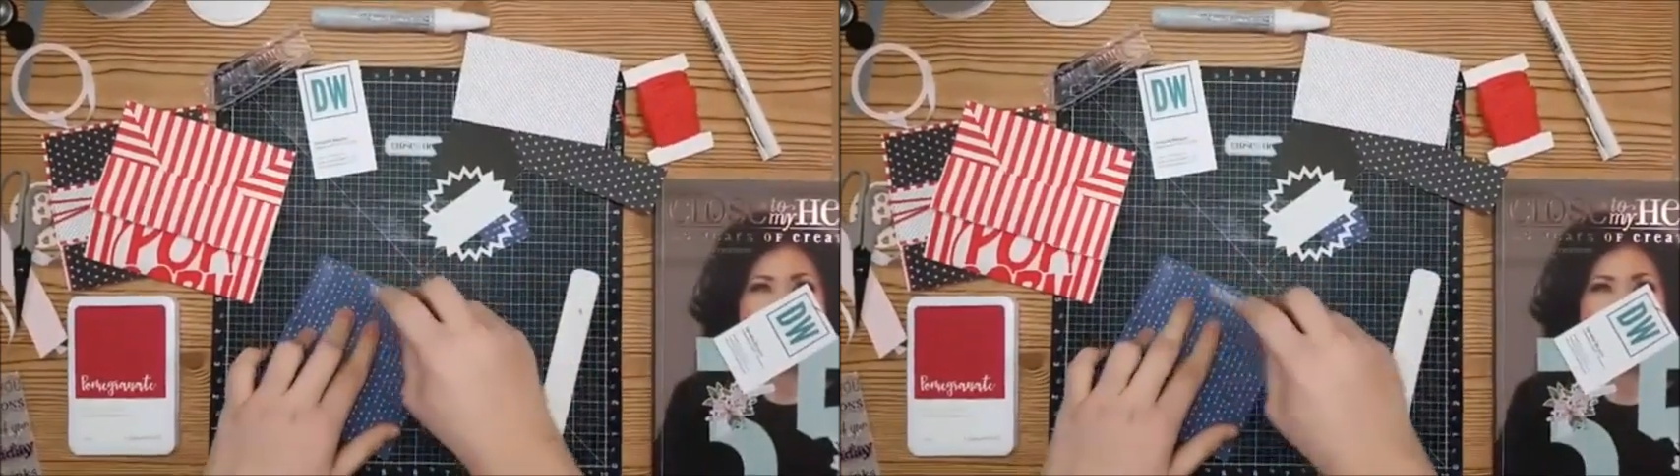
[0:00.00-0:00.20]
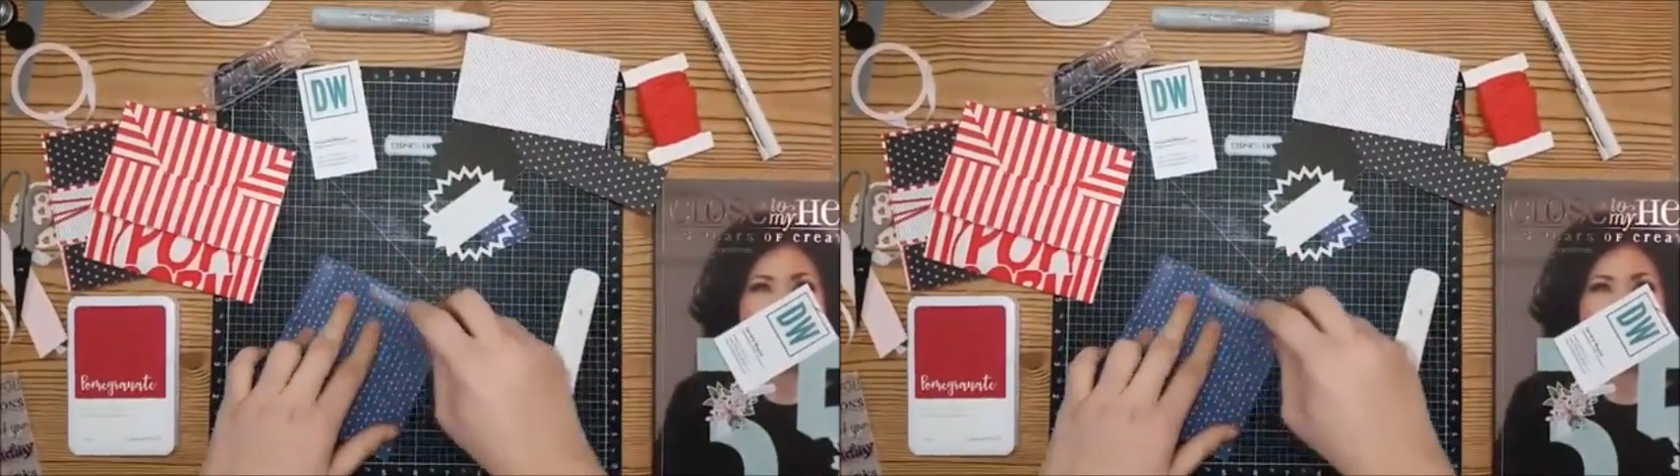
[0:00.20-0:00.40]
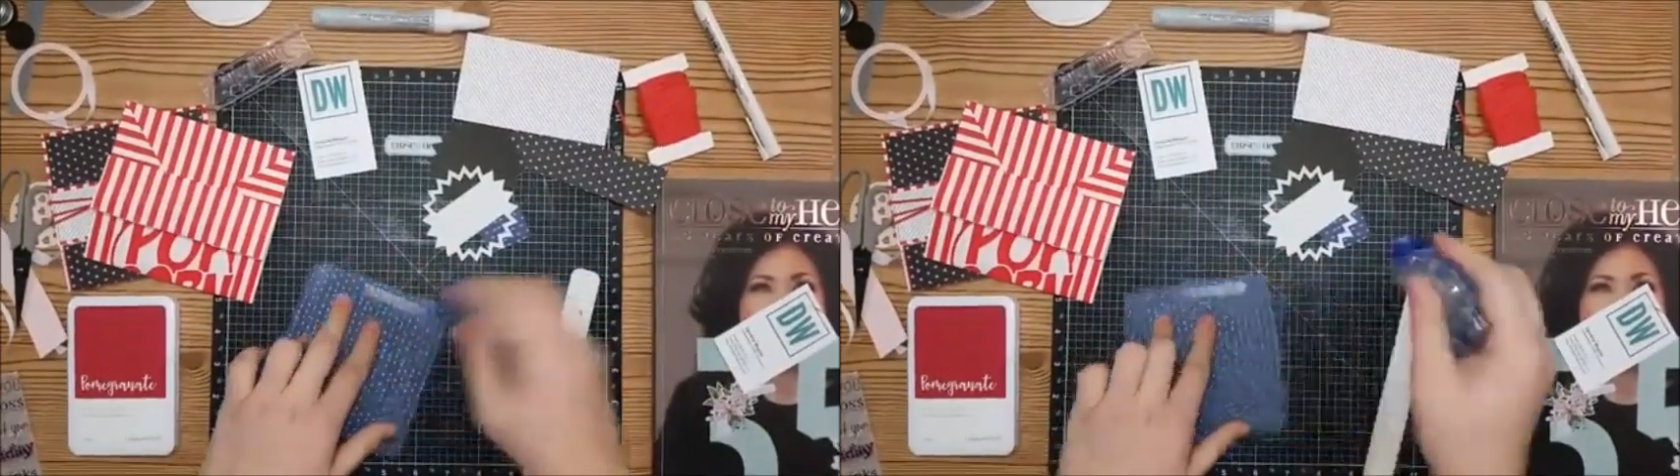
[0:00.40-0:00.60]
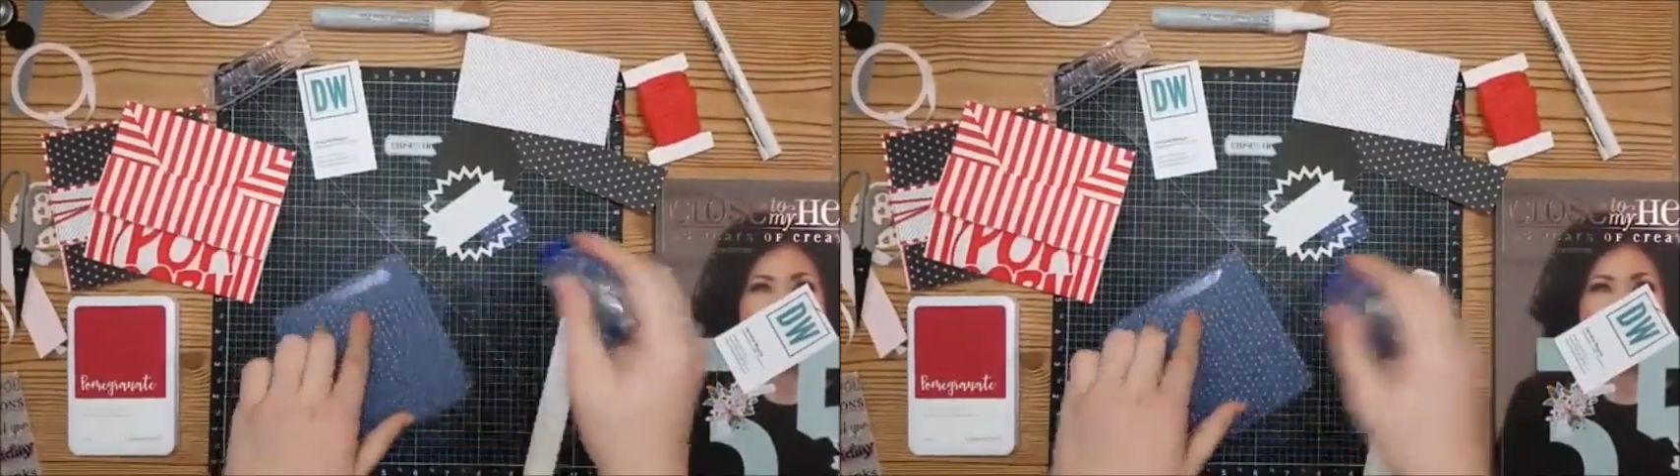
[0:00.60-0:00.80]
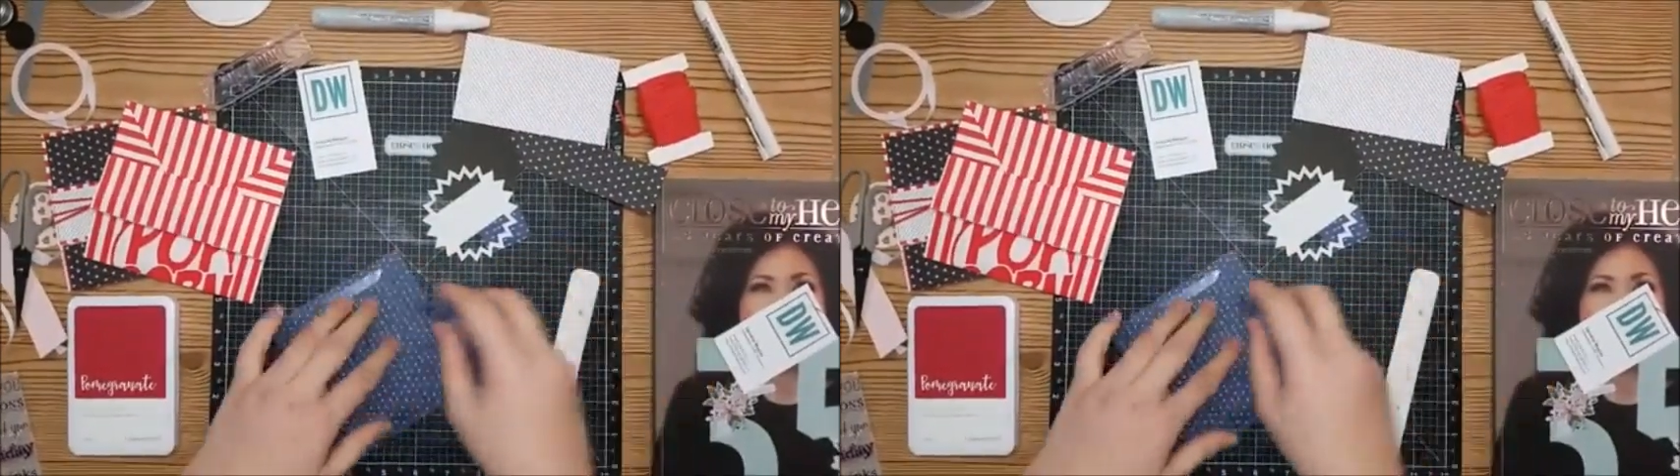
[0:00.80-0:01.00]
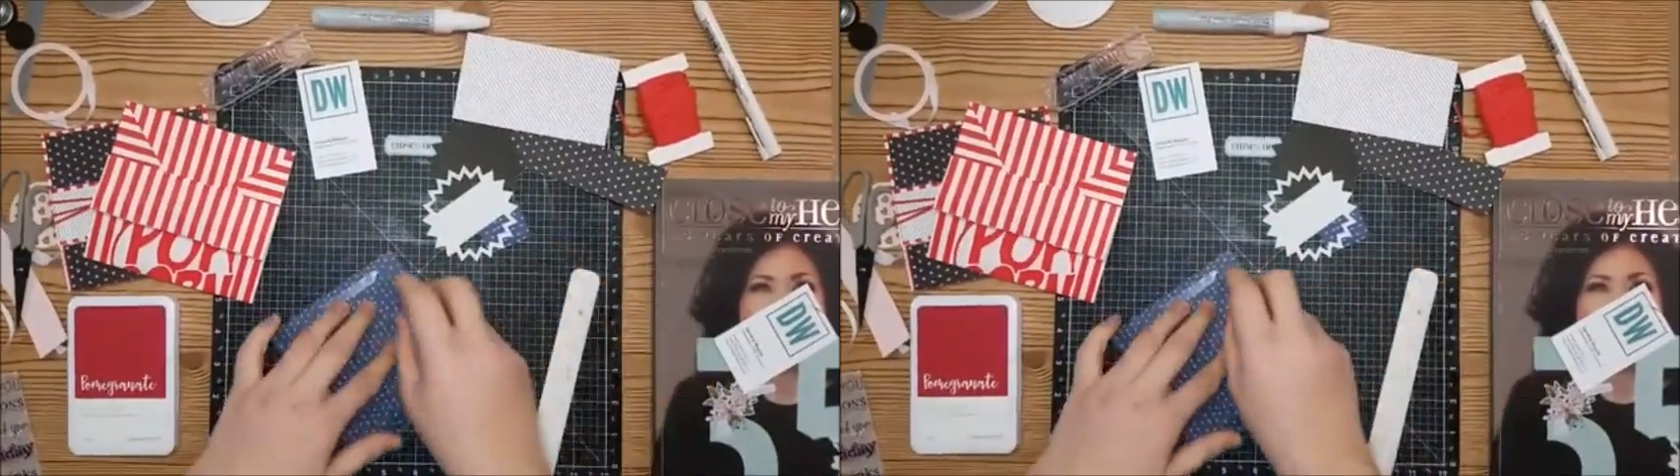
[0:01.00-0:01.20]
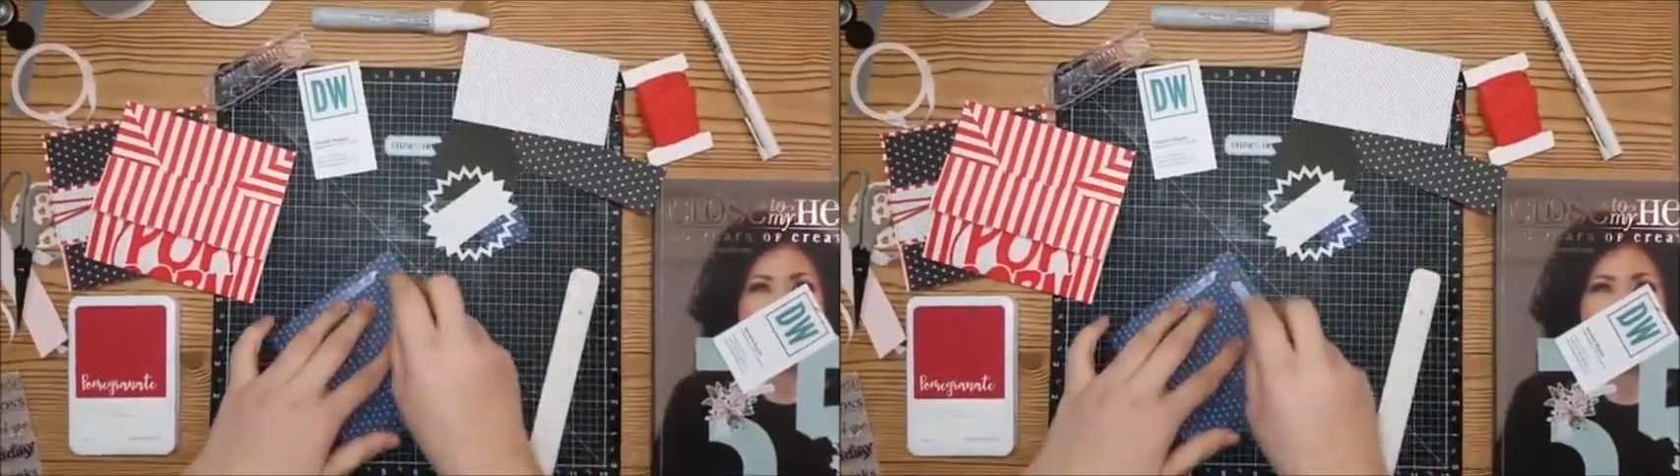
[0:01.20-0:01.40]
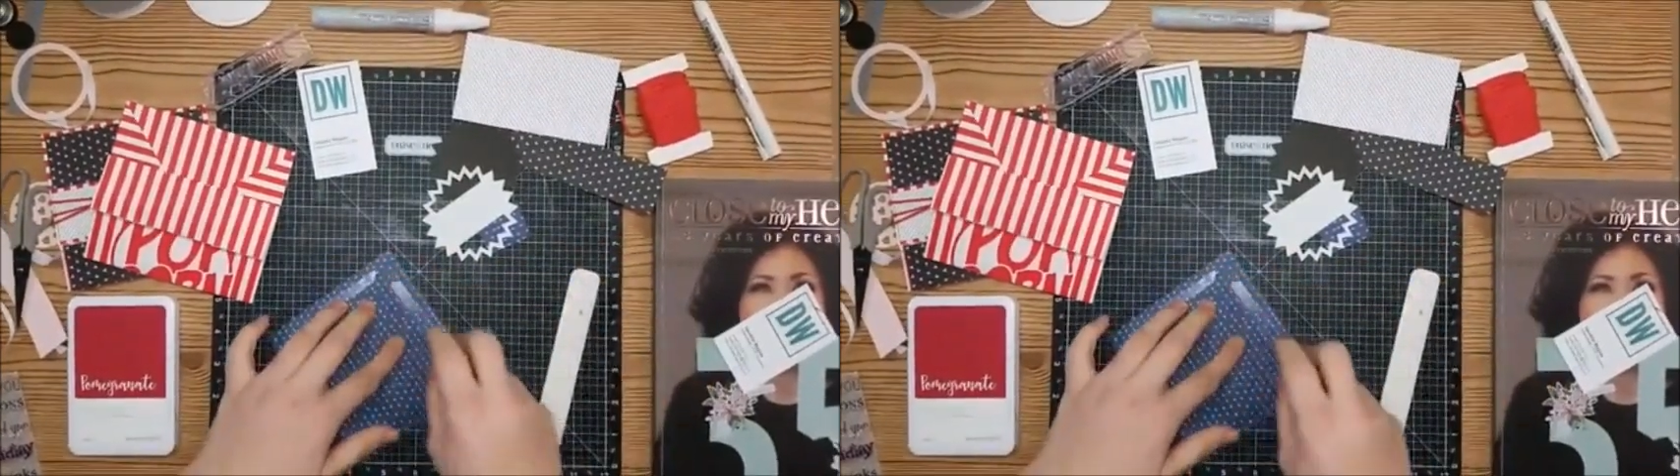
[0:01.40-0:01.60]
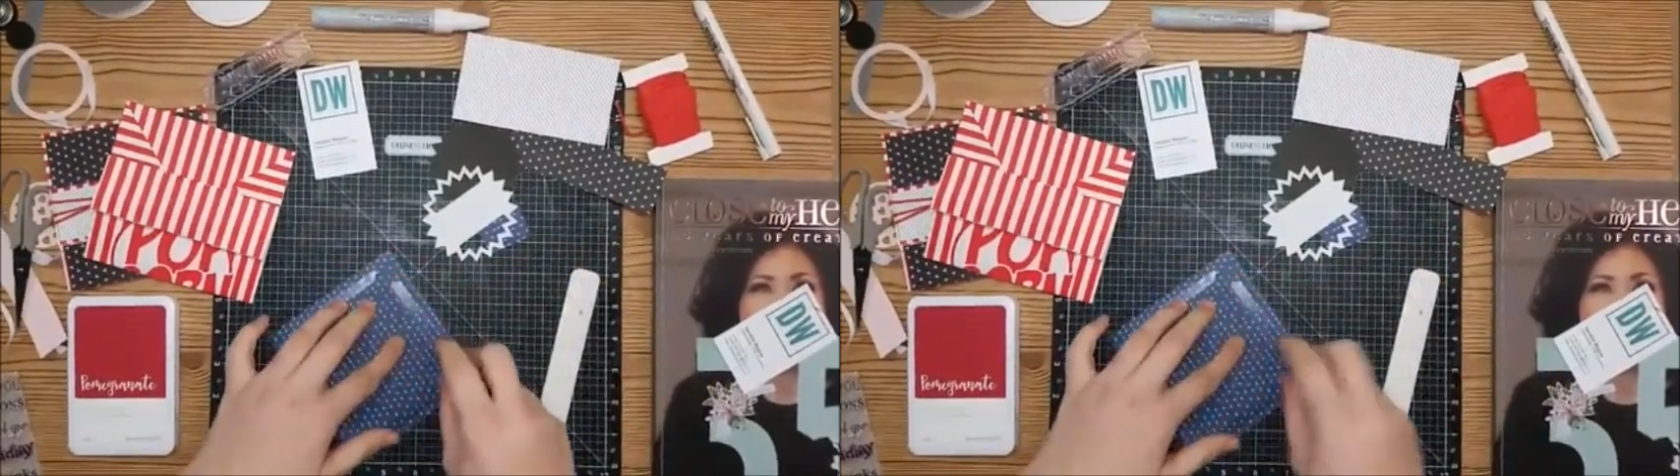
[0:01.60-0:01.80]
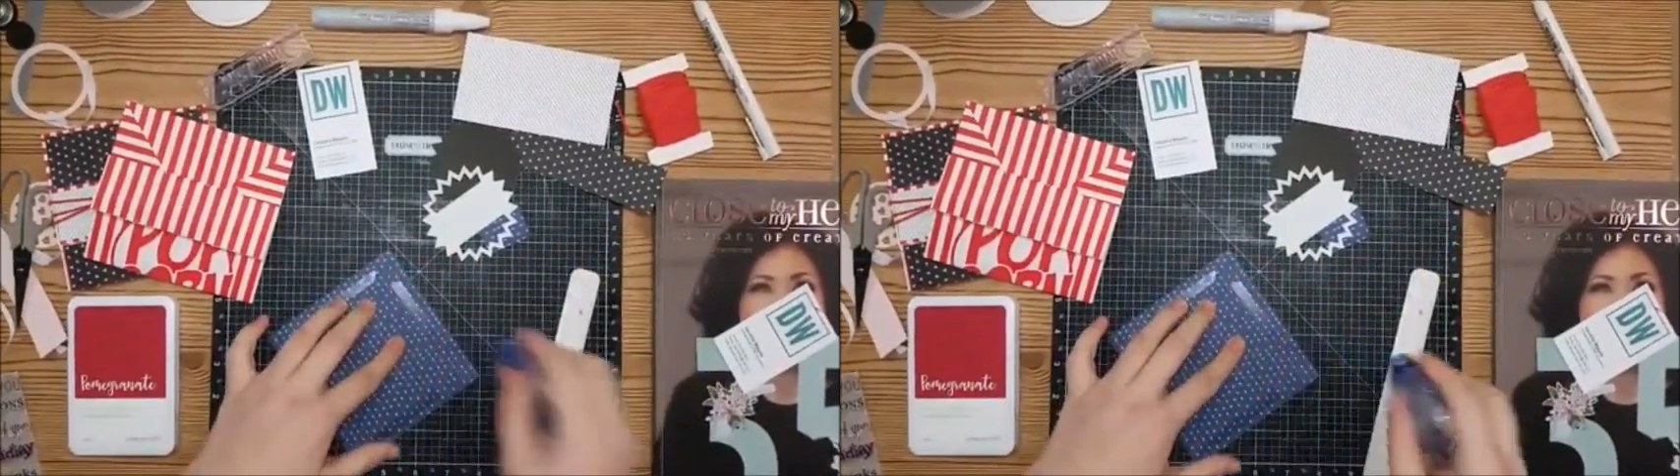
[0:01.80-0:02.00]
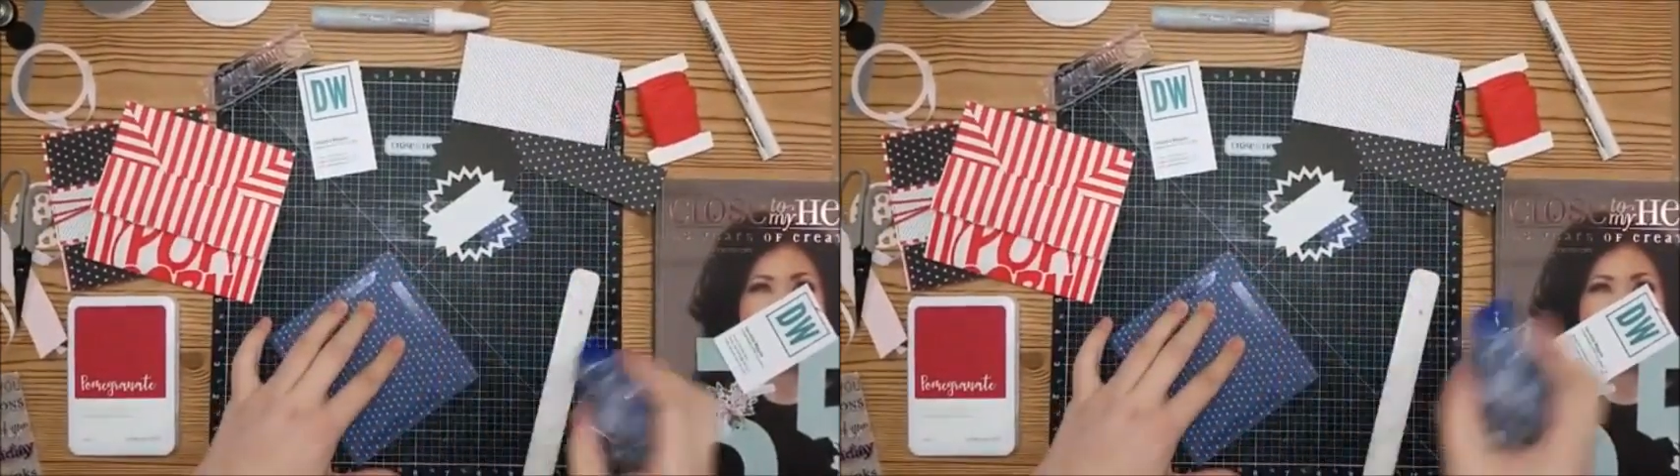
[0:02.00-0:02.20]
And for the front of it,